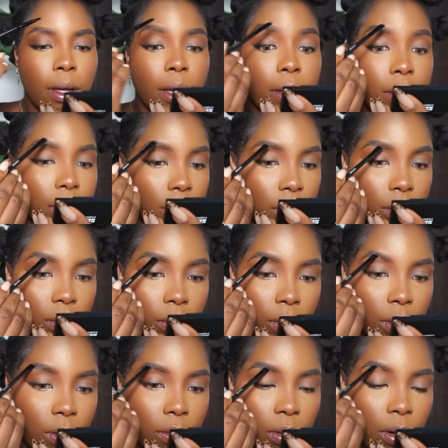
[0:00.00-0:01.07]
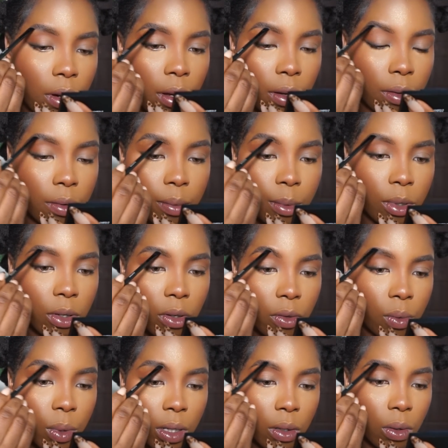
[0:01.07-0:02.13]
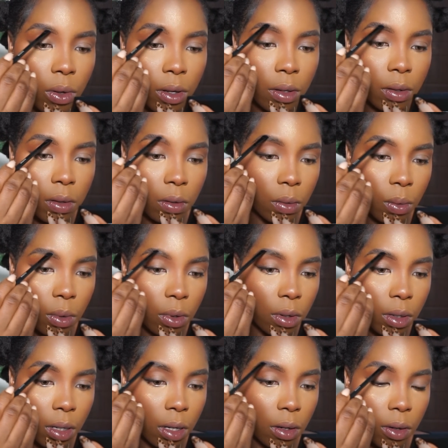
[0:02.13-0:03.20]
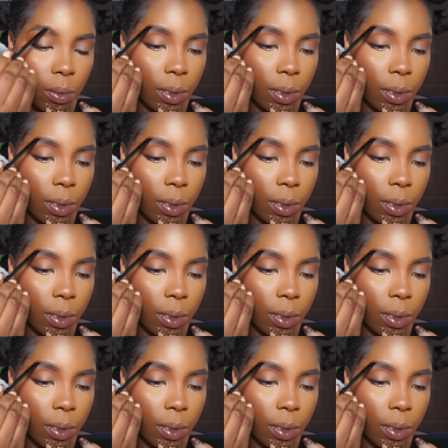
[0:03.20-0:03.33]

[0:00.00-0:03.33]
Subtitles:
and this is so natural because we're going to work now.